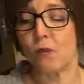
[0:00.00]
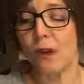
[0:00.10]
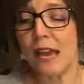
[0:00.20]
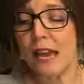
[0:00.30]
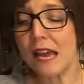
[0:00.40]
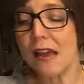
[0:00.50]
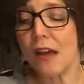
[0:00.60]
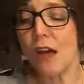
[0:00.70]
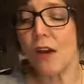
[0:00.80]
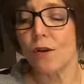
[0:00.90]

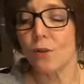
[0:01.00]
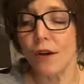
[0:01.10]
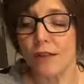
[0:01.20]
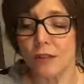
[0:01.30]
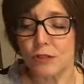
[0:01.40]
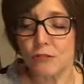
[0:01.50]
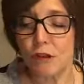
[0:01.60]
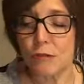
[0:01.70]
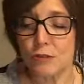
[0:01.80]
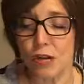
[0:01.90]
We where the
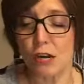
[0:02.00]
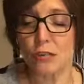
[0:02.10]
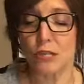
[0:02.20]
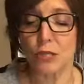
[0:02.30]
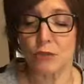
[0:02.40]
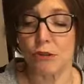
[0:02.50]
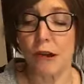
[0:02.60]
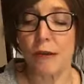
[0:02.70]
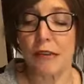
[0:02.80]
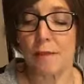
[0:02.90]
true church is
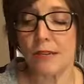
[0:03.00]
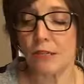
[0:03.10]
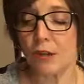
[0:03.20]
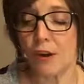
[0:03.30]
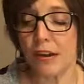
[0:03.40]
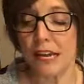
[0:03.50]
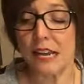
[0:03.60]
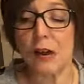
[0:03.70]
growing in maturity,